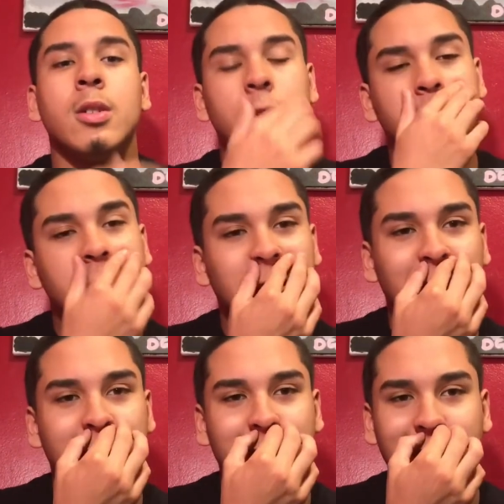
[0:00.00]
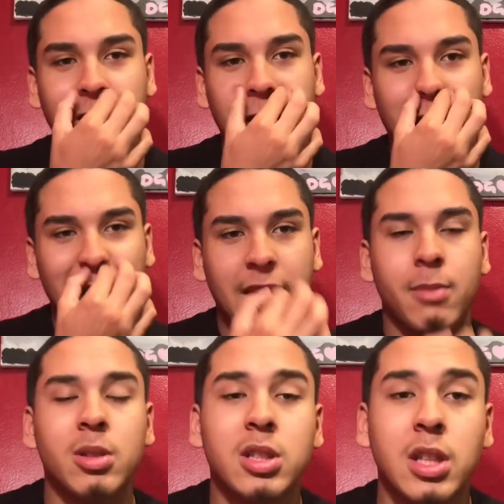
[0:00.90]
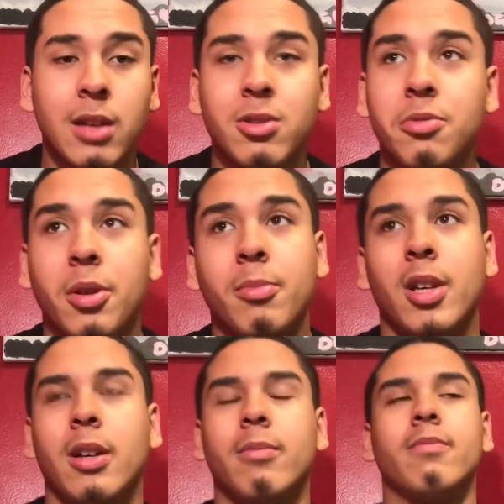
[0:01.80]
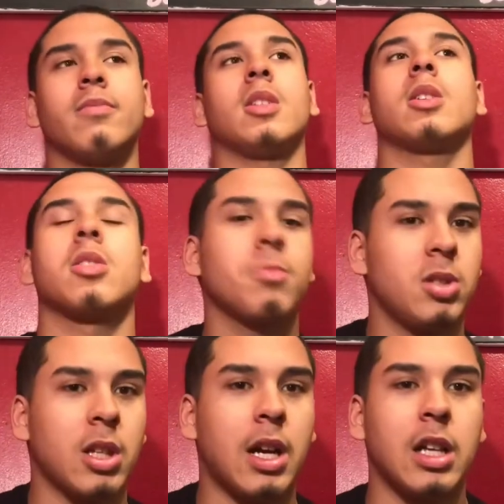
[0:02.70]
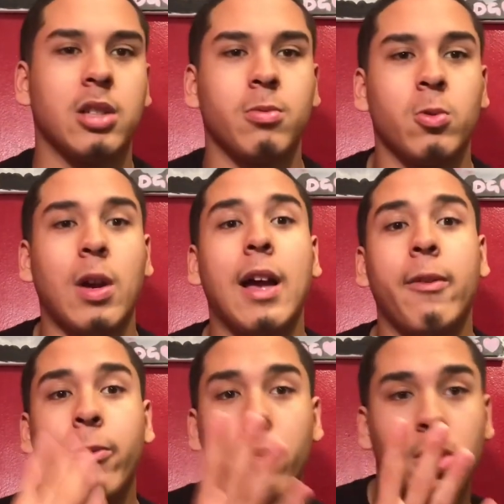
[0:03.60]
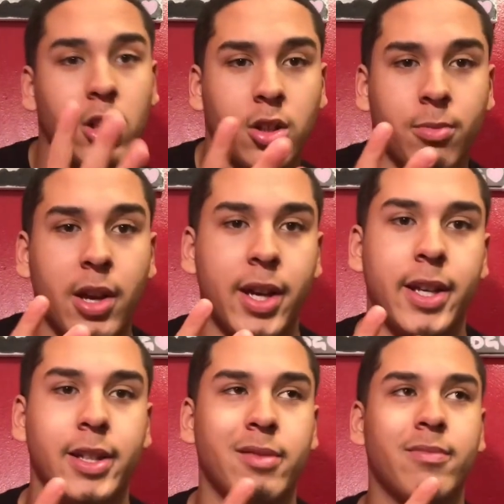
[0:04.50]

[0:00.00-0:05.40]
So the ambulance came to pick me up. They took me to the hospital. I had 4 knots in my head.